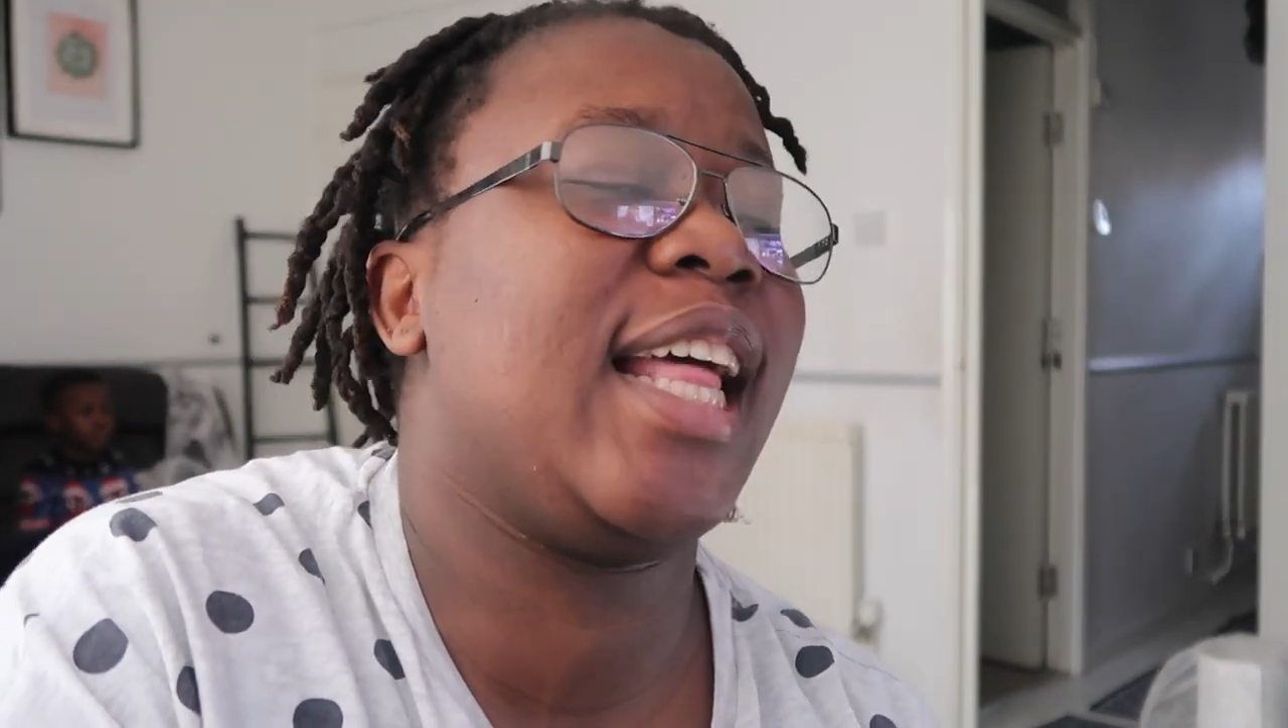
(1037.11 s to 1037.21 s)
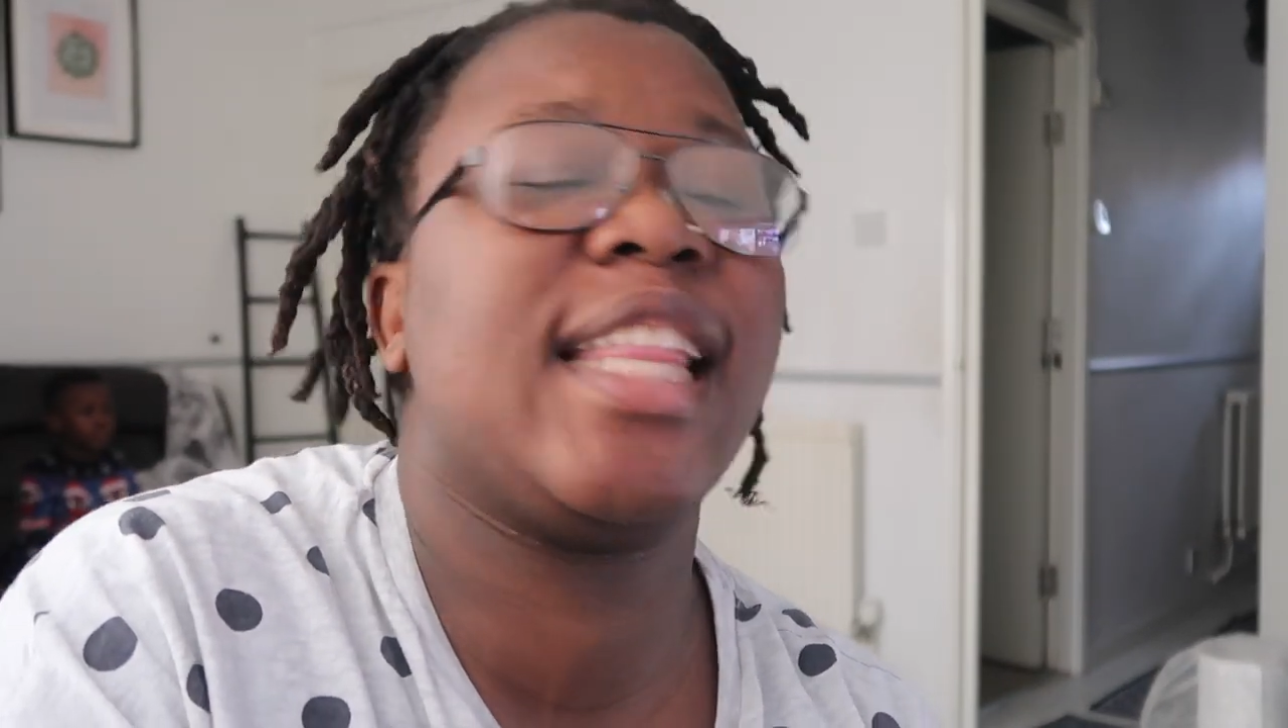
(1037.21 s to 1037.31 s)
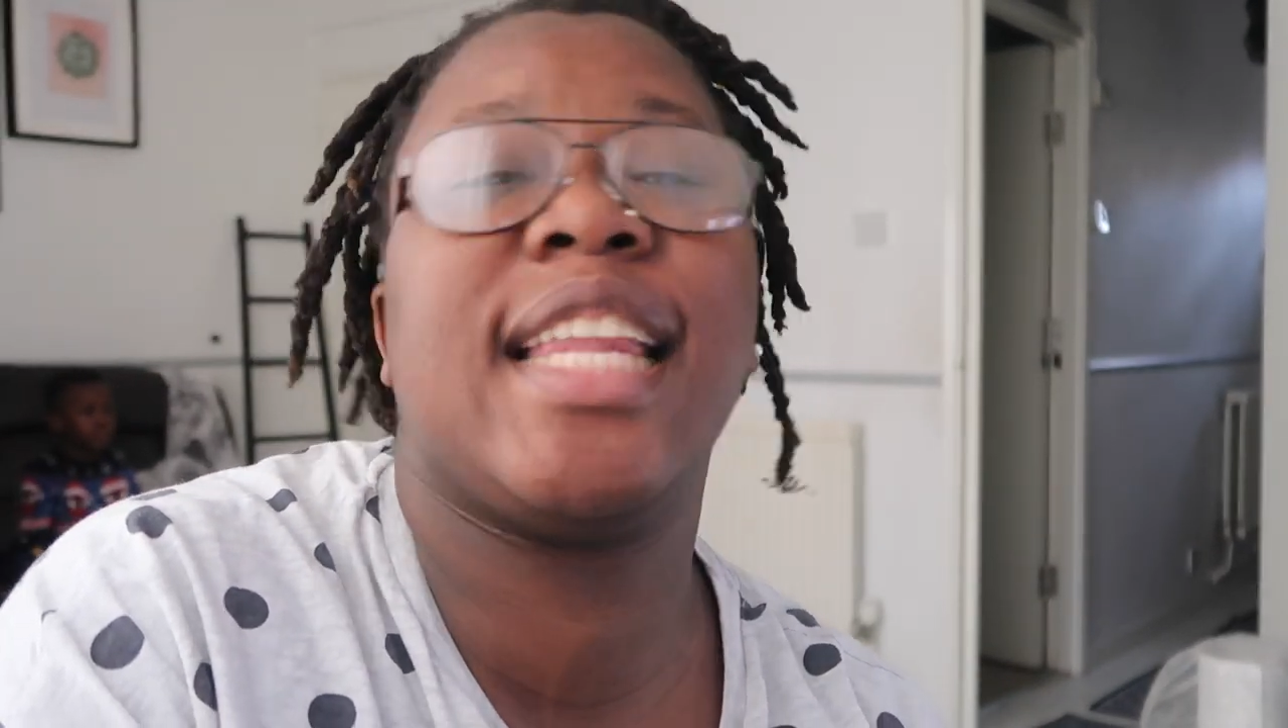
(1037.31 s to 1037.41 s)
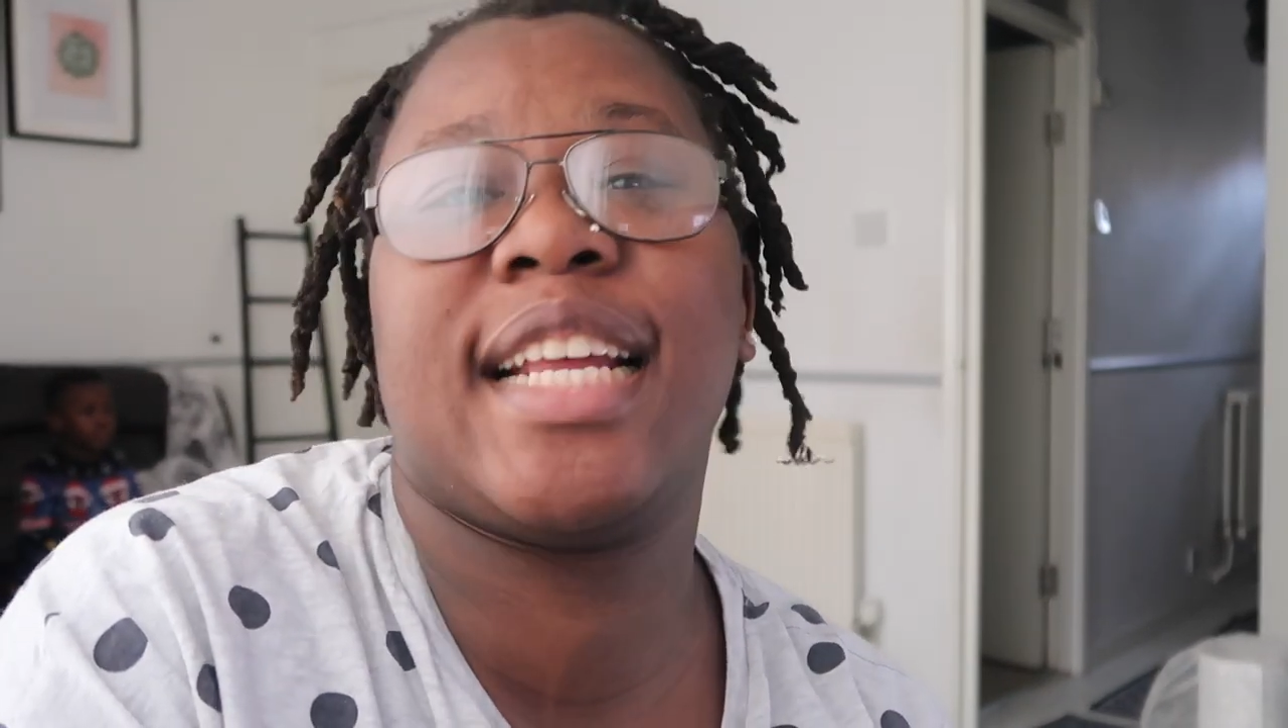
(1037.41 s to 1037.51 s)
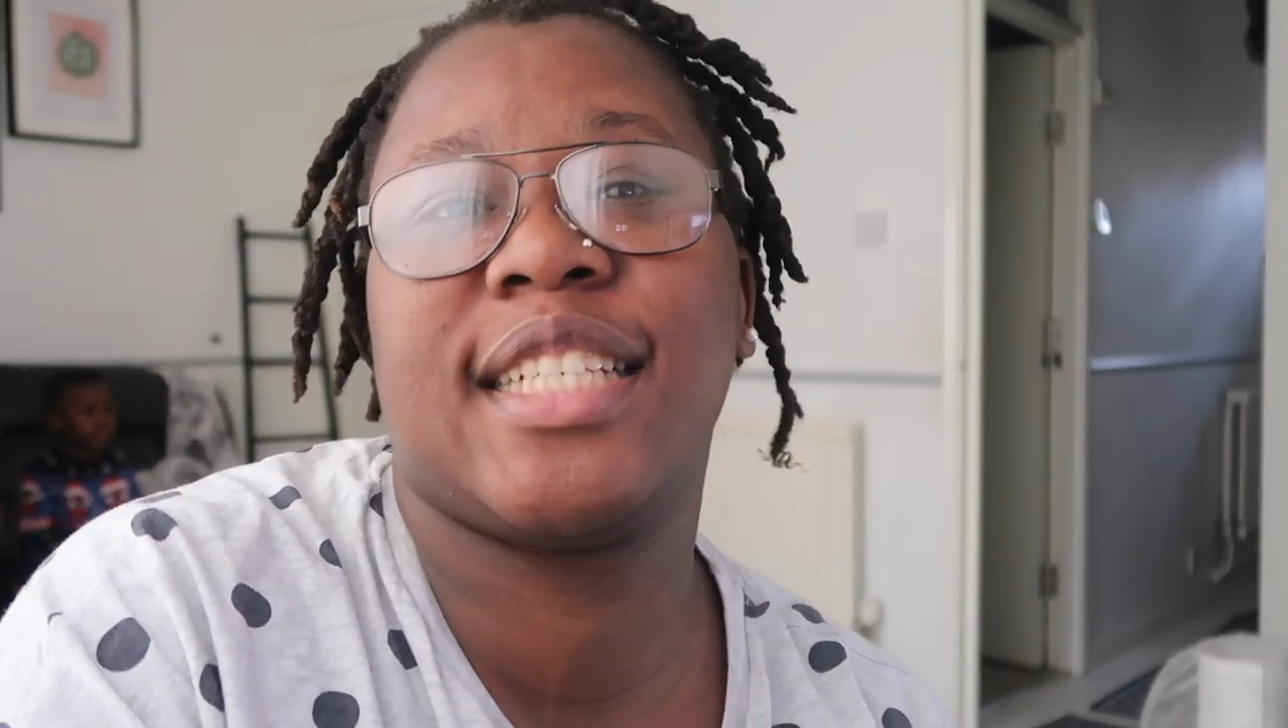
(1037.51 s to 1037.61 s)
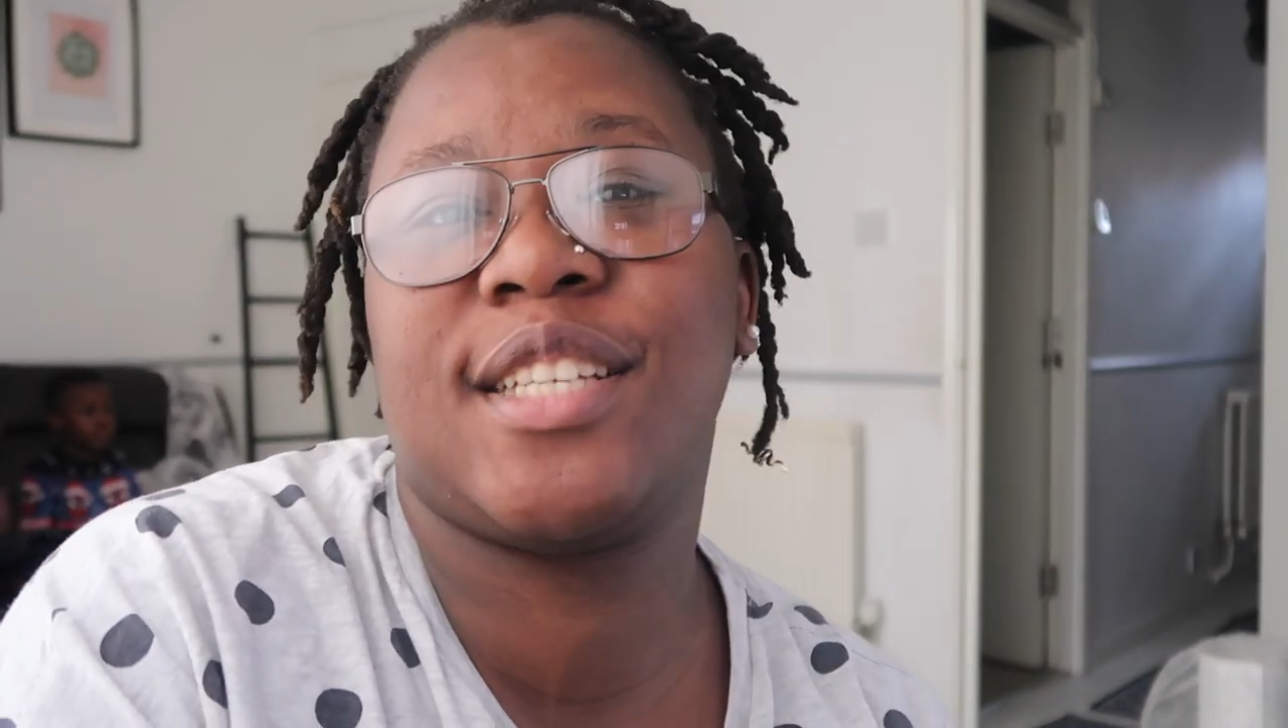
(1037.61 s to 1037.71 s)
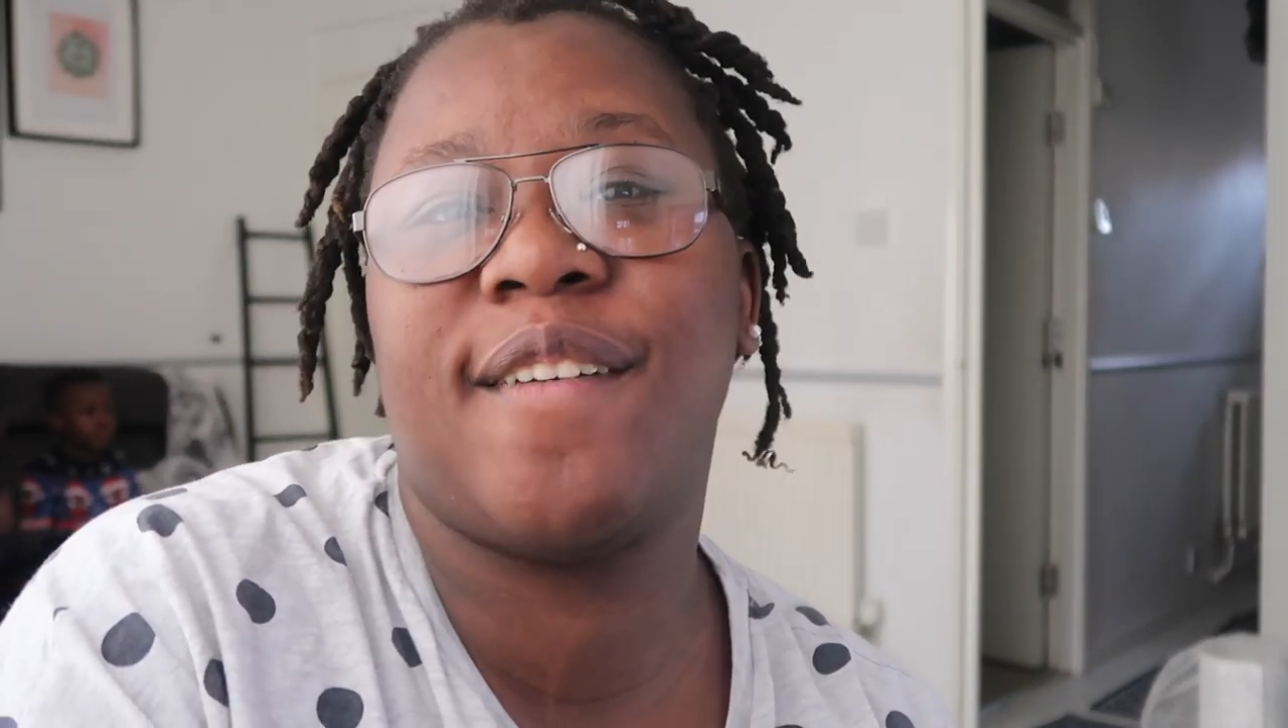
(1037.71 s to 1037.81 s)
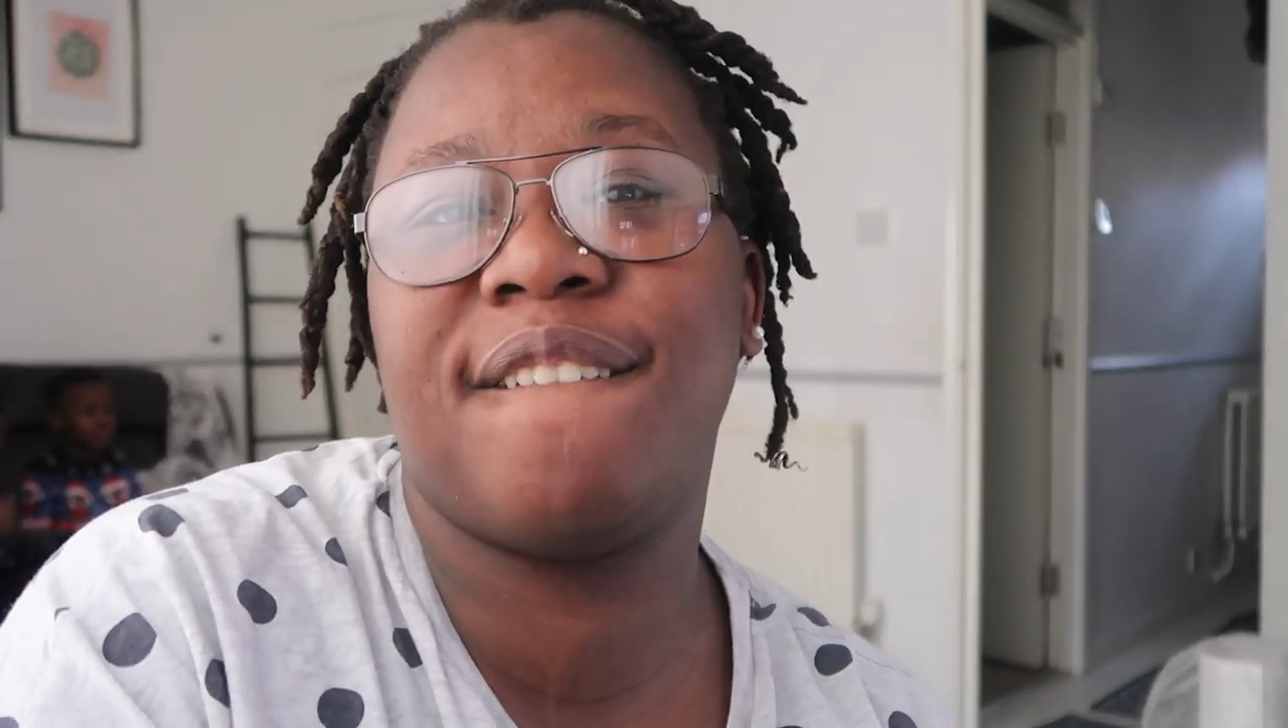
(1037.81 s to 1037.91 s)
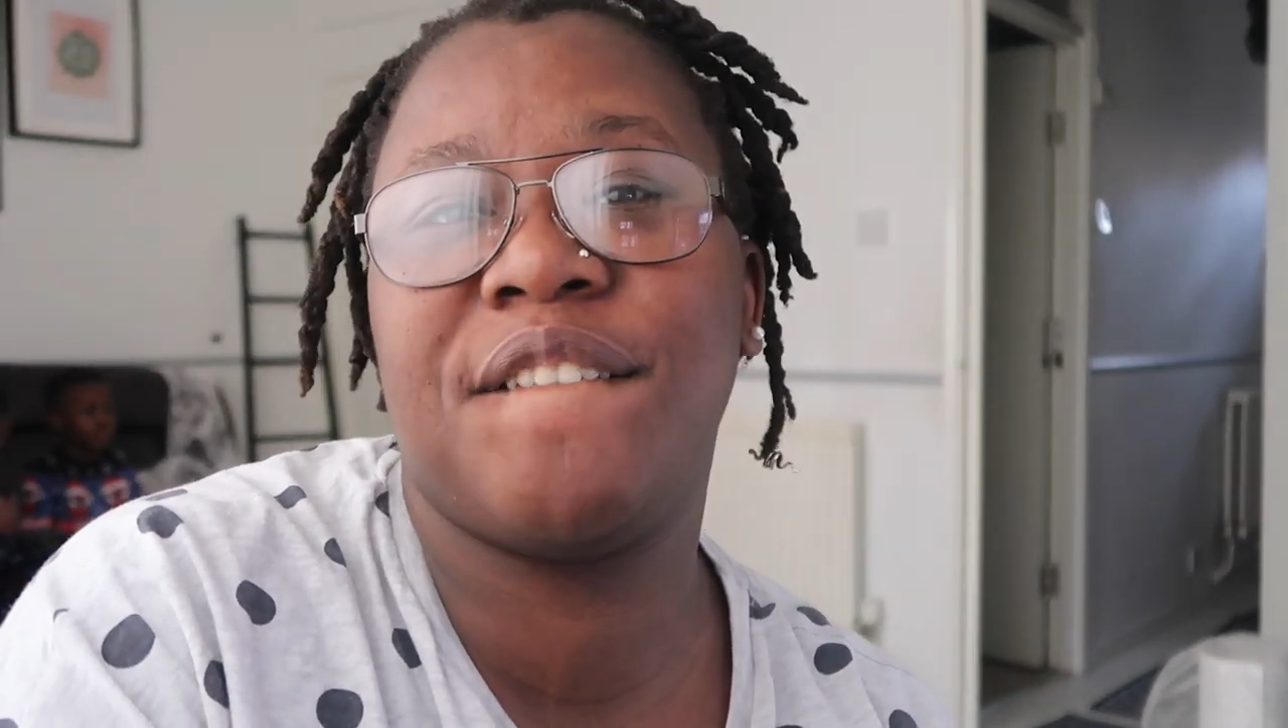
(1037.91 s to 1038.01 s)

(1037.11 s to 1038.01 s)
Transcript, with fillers: in the next